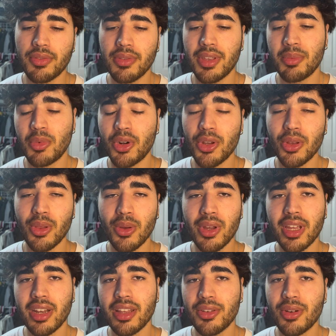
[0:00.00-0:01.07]
the more you look
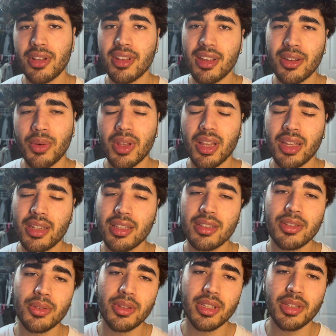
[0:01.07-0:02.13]
at it, you're like, oh, well, I can
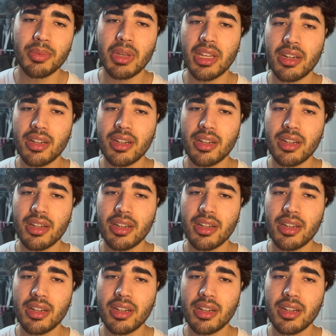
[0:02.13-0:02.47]
do this better,